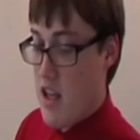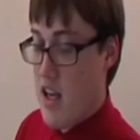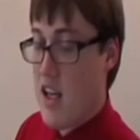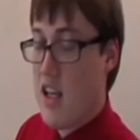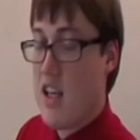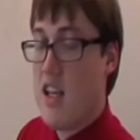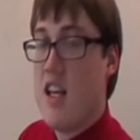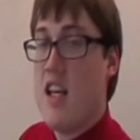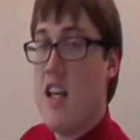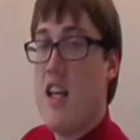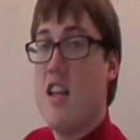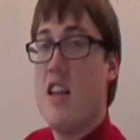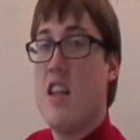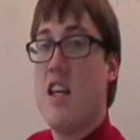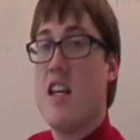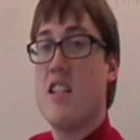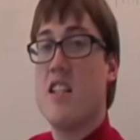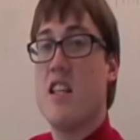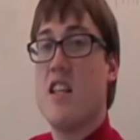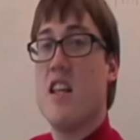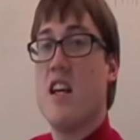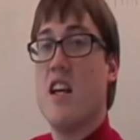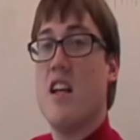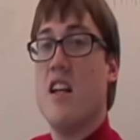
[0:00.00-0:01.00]
and he thinks
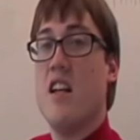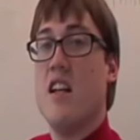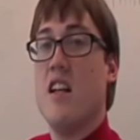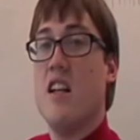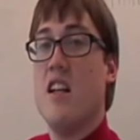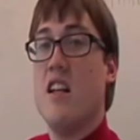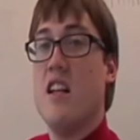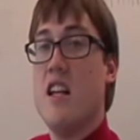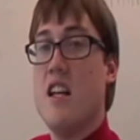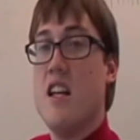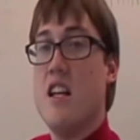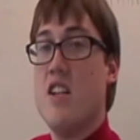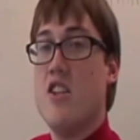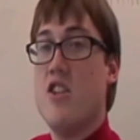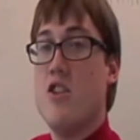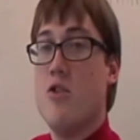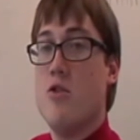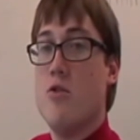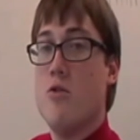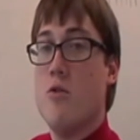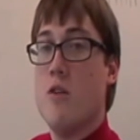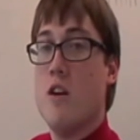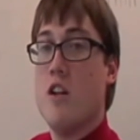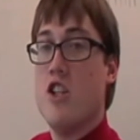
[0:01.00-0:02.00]
that they need
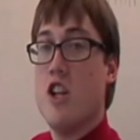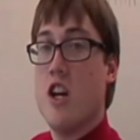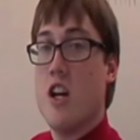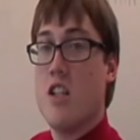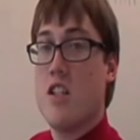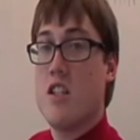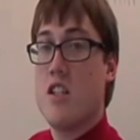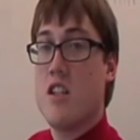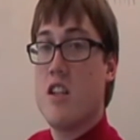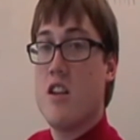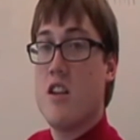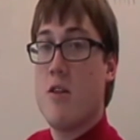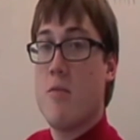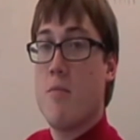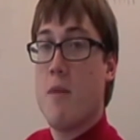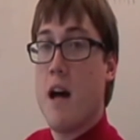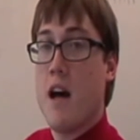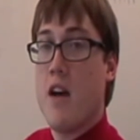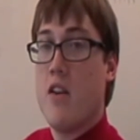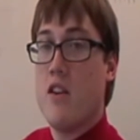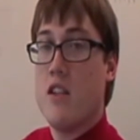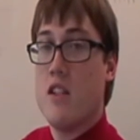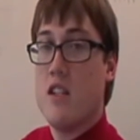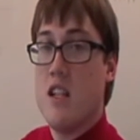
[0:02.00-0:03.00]
to adjust their
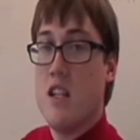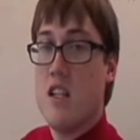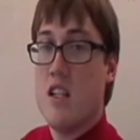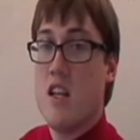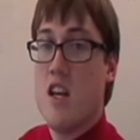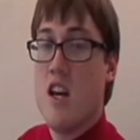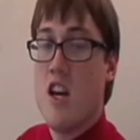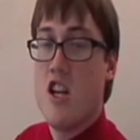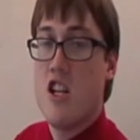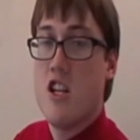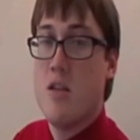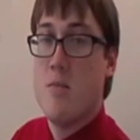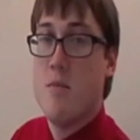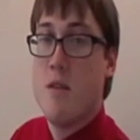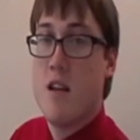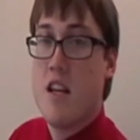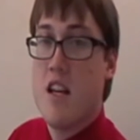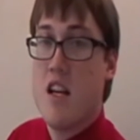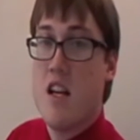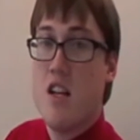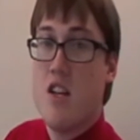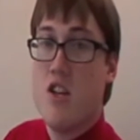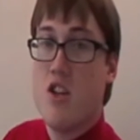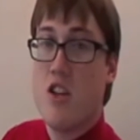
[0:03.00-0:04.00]
policies to
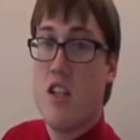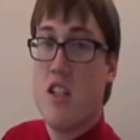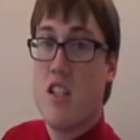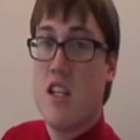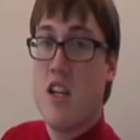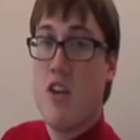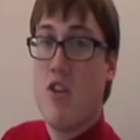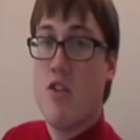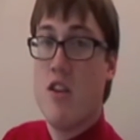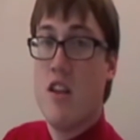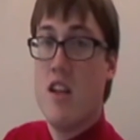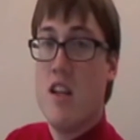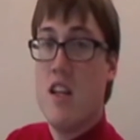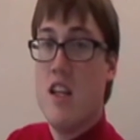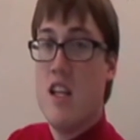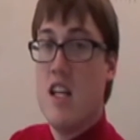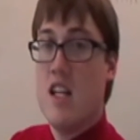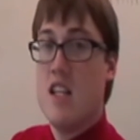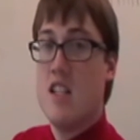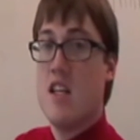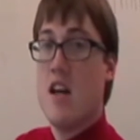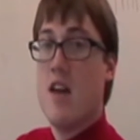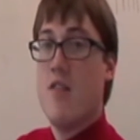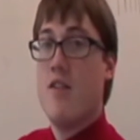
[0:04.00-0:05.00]
begin to consider the
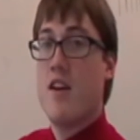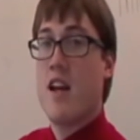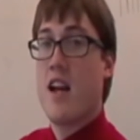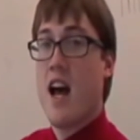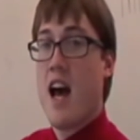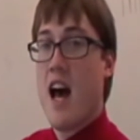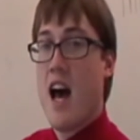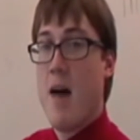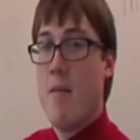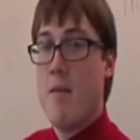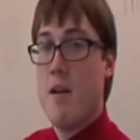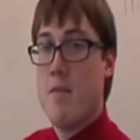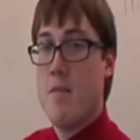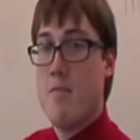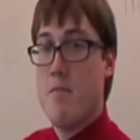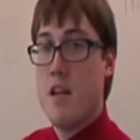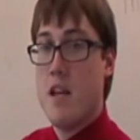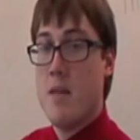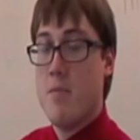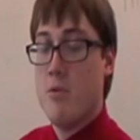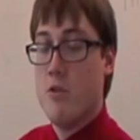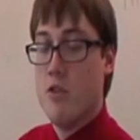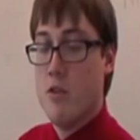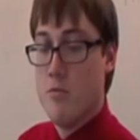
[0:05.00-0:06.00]
needs of the common
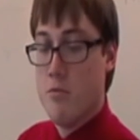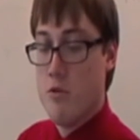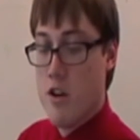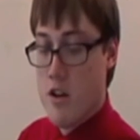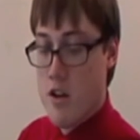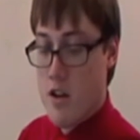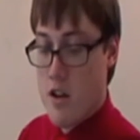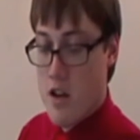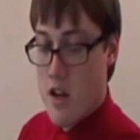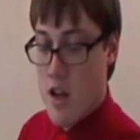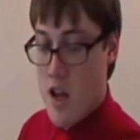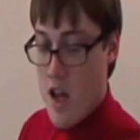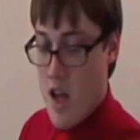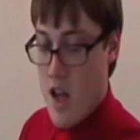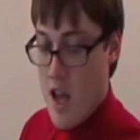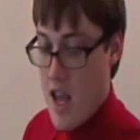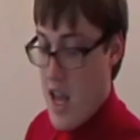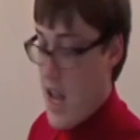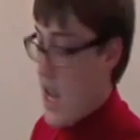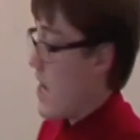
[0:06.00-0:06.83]
people in Britain. And